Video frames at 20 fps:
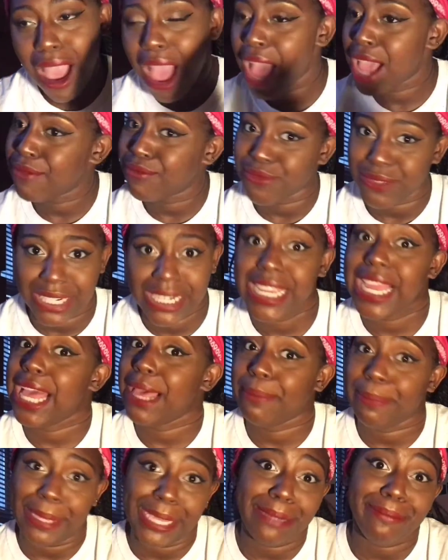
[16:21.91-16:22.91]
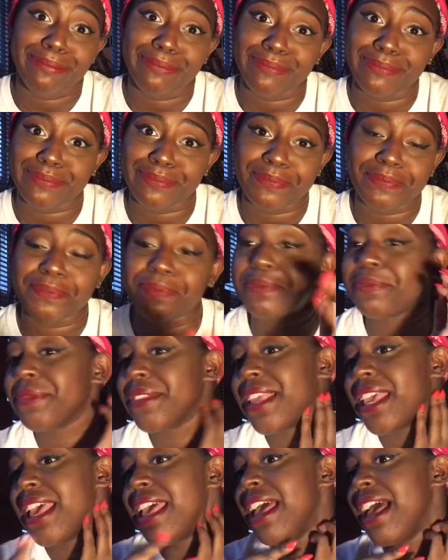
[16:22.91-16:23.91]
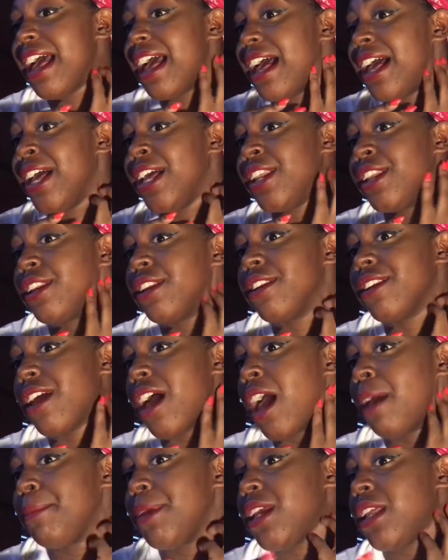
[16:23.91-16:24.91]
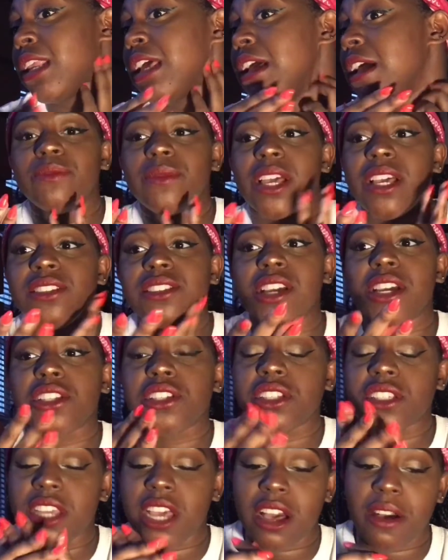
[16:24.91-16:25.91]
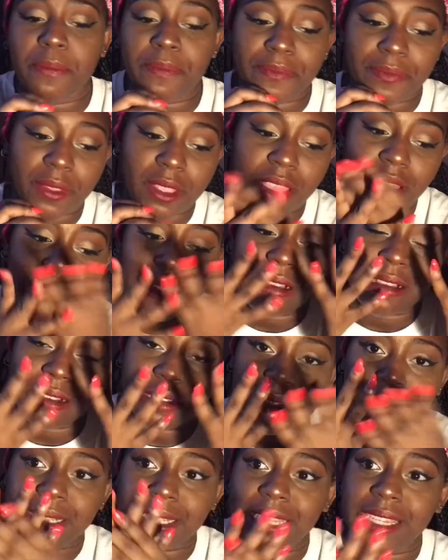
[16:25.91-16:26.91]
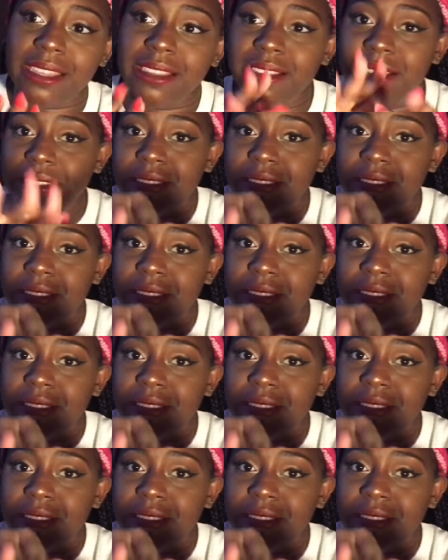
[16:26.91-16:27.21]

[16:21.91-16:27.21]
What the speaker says: I'm really happy. And I mean, as you guys can tell, I